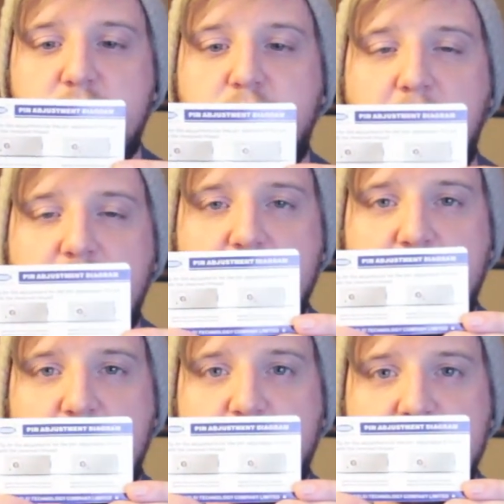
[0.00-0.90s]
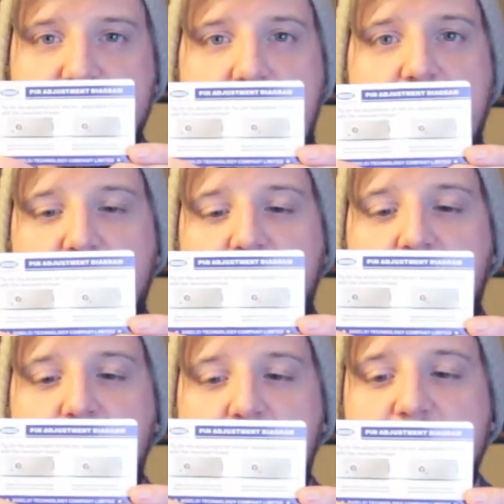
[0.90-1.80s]
it's your pin adjustment
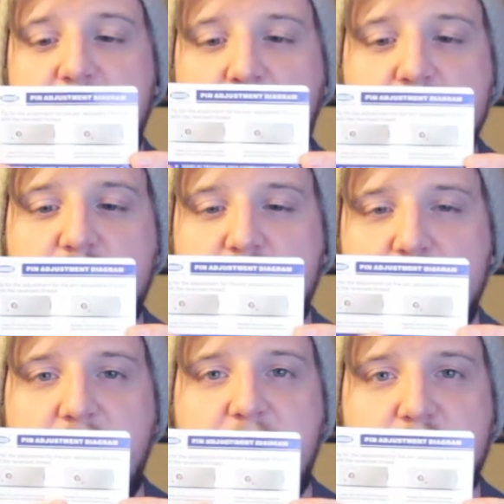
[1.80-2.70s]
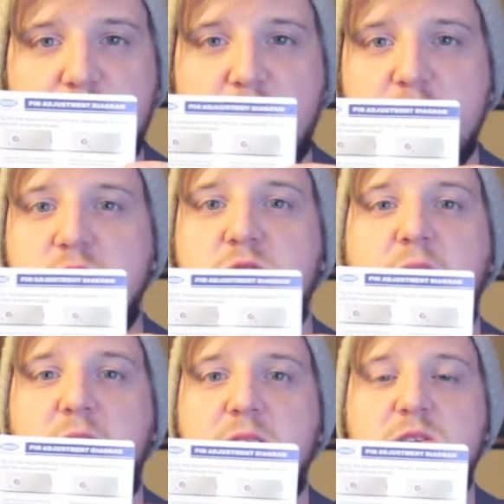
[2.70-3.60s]
diagram, and it tells you that it's reverse
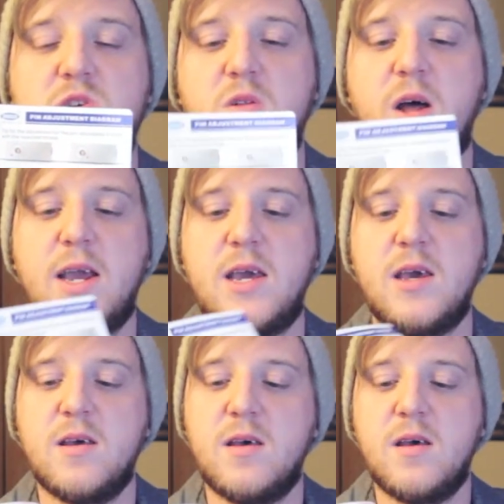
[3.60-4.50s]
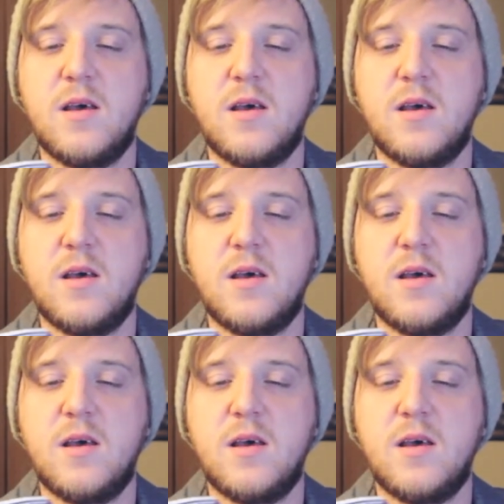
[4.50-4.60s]
threaded. So like,